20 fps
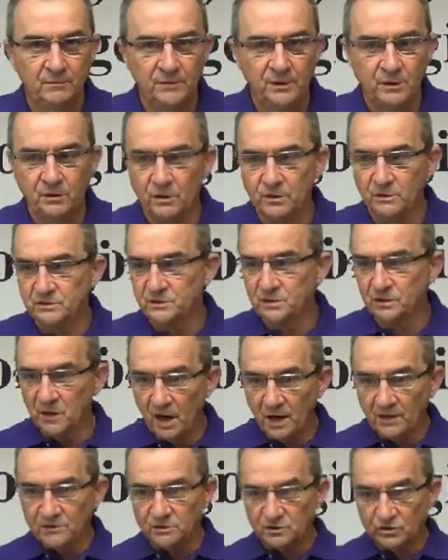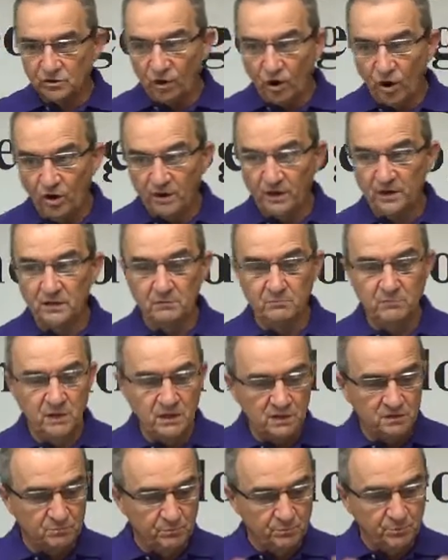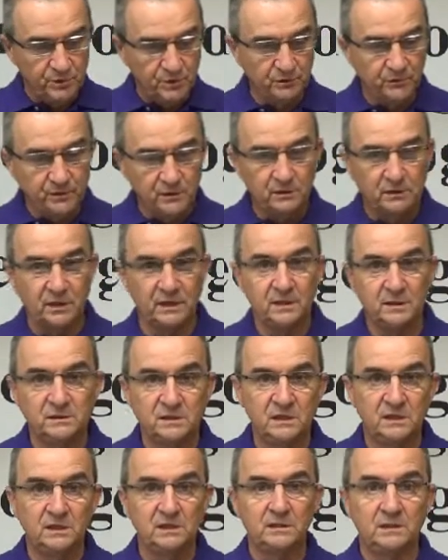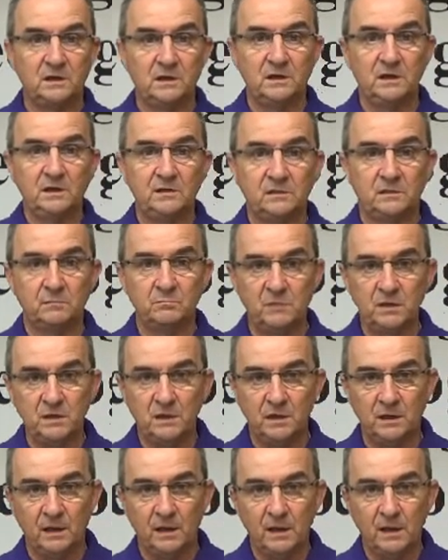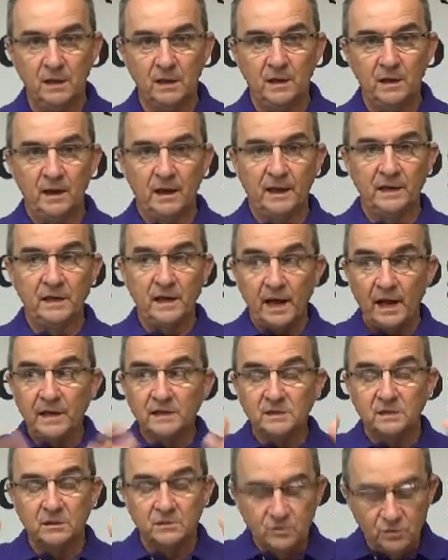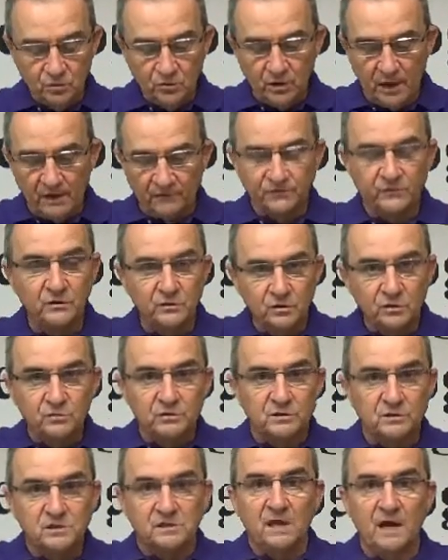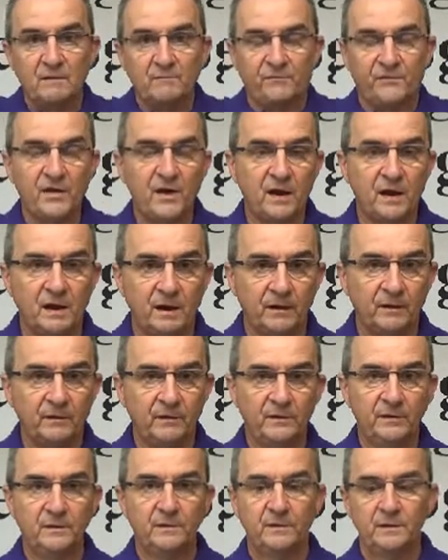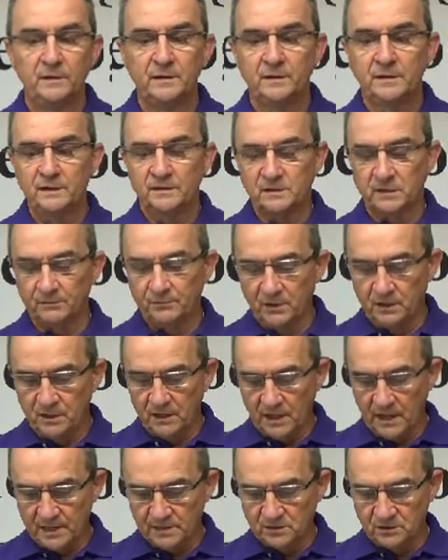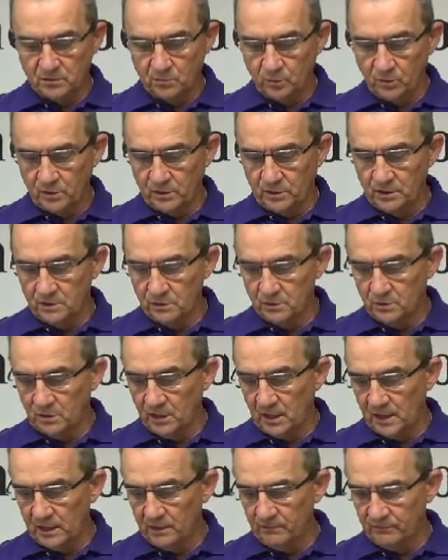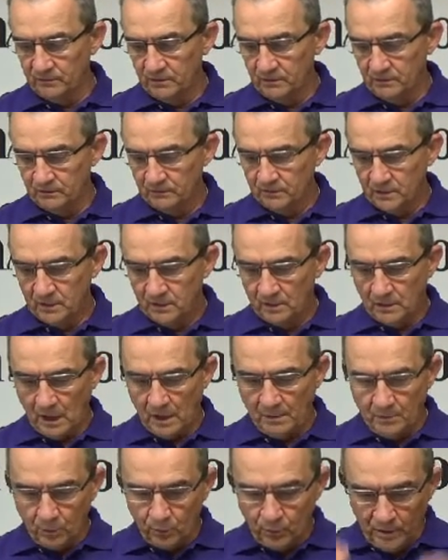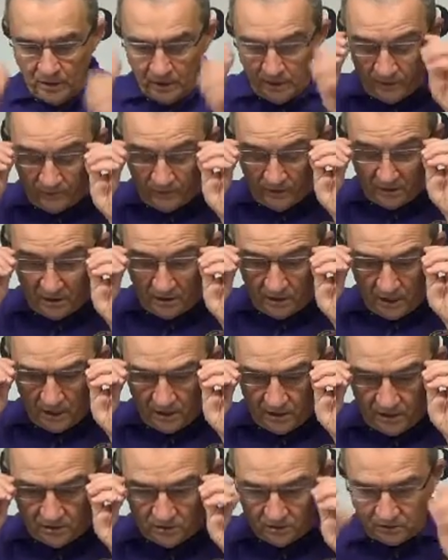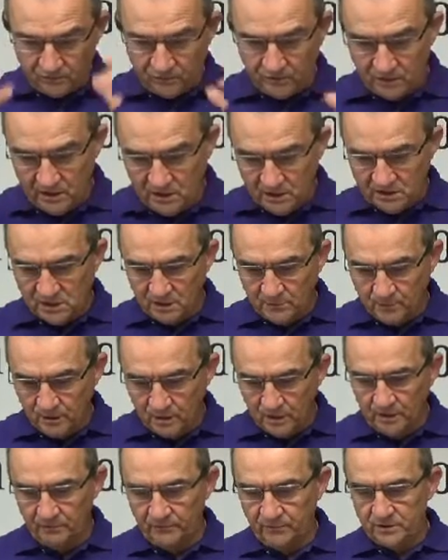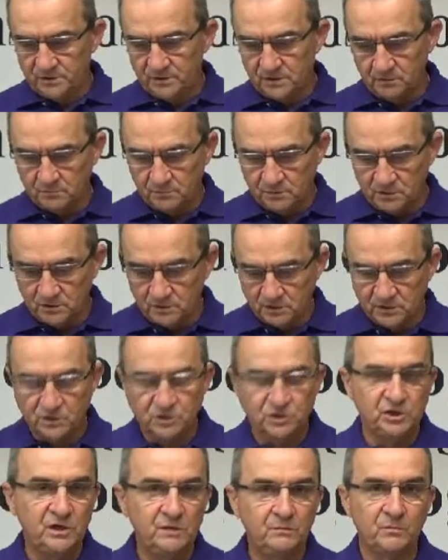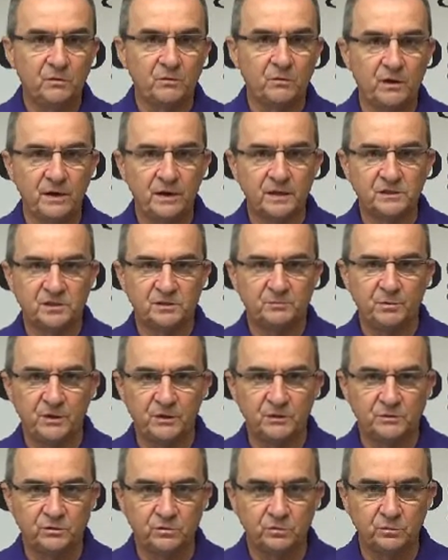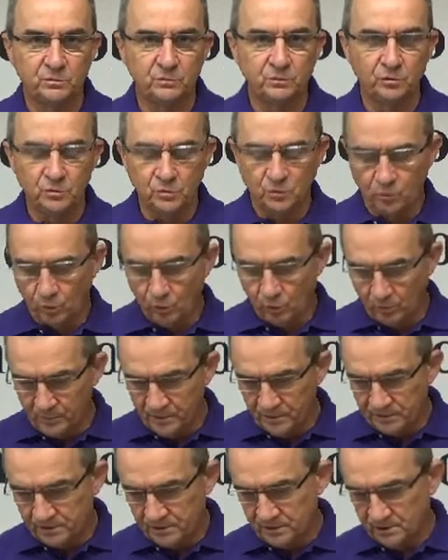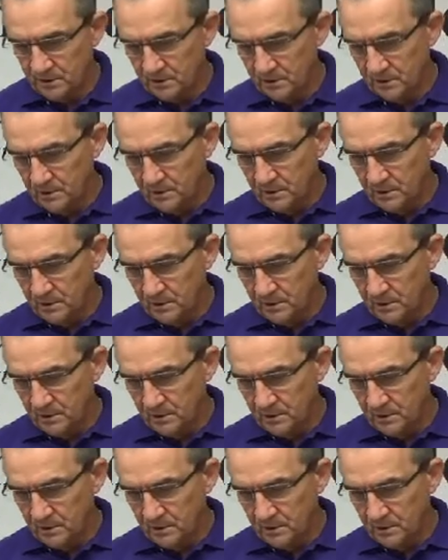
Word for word: Because God's talking to me, building things in, into me. And has, you have to do the same thing. It's something that has to work in your life. Um, we live in an age of easy believism, cheap grace, spiritual lukewarmness,